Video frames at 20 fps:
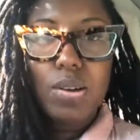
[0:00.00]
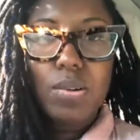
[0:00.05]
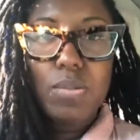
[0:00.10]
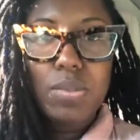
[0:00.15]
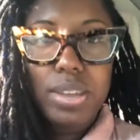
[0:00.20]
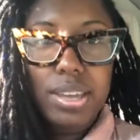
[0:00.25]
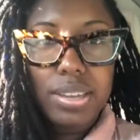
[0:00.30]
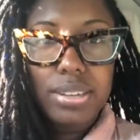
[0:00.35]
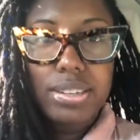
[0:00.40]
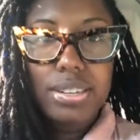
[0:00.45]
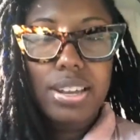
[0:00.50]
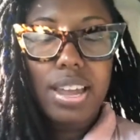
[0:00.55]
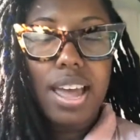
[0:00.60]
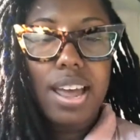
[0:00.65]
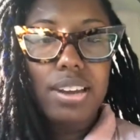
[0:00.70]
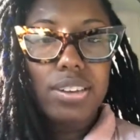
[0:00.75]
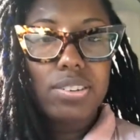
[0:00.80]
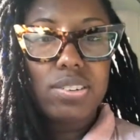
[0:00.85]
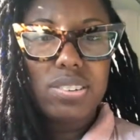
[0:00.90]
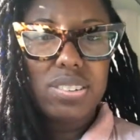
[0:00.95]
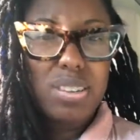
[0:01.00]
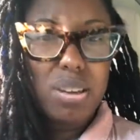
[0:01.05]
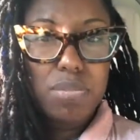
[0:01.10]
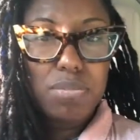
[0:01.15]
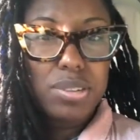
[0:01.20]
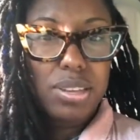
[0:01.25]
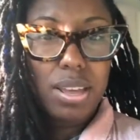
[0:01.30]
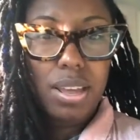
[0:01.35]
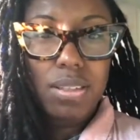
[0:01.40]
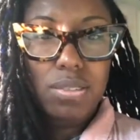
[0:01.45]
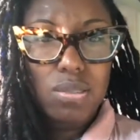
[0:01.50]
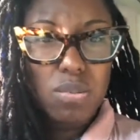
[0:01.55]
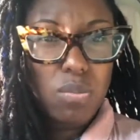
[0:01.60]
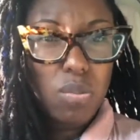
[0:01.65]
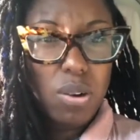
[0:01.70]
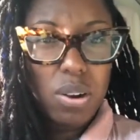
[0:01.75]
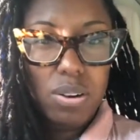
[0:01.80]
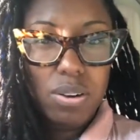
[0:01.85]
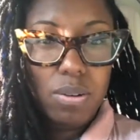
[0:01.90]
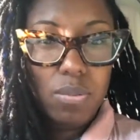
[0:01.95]
we get to kind of just come together and
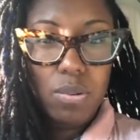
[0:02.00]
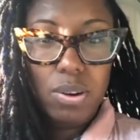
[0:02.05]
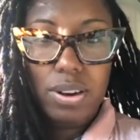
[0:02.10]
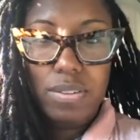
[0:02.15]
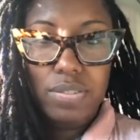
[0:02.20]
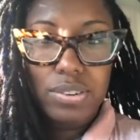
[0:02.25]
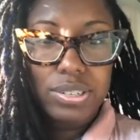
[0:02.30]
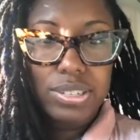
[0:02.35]
work on whatever